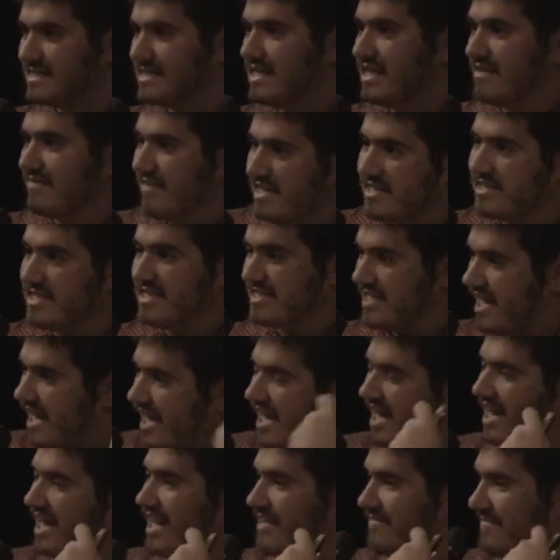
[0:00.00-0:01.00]
if I had the
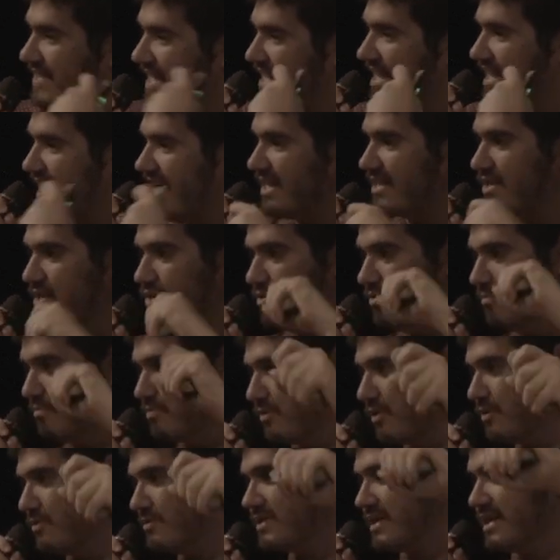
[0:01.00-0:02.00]
time, I go and
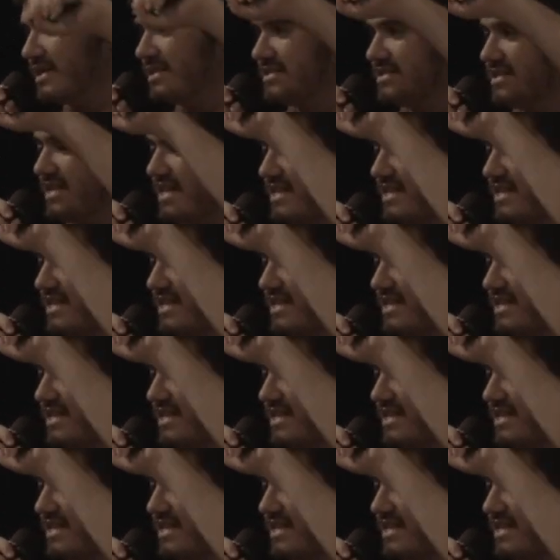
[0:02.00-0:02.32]
protest and